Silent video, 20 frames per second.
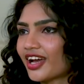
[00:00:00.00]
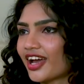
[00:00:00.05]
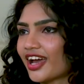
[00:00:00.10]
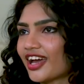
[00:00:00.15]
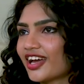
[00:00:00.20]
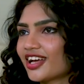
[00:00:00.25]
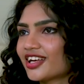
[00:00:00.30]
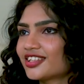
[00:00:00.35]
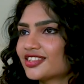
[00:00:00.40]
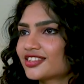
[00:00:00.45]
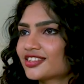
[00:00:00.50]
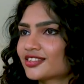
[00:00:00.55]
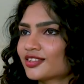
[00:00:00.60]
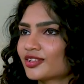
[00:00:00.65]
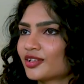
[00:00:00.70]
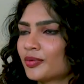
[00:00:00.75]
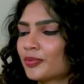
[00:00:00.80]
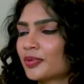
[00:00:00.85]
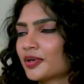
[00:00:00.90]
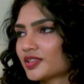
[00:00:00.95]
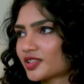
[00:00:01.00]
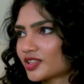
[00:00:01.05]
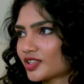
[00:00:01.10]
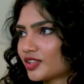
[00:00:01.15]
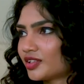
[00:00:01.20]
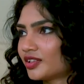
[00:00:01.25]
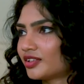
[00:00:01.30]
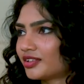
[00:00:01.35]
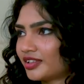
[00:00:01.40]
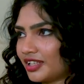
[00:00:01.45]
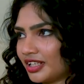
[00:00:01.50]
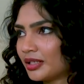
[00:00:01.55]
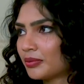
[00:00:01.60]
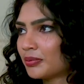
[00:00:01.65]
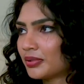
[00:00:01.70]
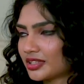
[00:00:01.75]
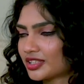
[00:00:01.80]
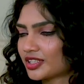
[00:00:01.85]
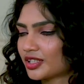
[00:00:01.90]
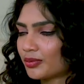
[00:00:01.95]
As a personal, in
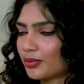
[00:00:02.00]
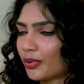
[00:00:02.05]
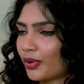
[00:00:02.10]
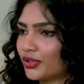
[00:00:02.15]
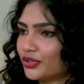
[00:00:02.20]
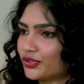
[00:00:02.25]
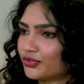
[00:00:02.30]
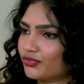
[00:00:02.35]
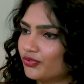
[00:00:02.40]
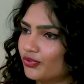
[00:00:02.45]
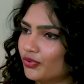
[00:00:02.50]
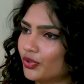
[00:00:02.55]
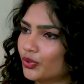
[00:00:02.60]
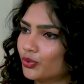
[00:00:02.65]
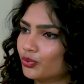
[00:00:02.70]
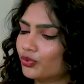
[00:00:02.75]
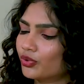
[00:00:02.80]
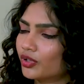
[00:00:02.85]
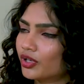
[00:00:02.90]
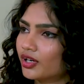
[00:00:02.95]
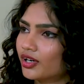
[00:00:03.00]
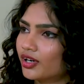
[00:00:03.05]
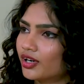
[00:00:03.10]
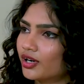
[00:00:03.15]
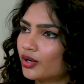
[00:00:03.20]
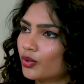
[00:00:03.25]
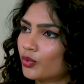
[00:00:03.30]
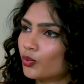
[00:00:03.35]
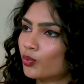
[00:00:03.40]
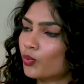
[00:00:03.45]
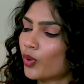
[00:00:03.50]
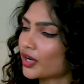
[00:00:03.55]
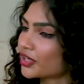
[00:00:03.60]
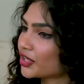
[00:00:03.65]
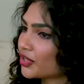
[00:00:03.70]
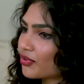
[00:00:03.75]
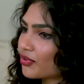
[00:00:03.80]
a personal point of view, what do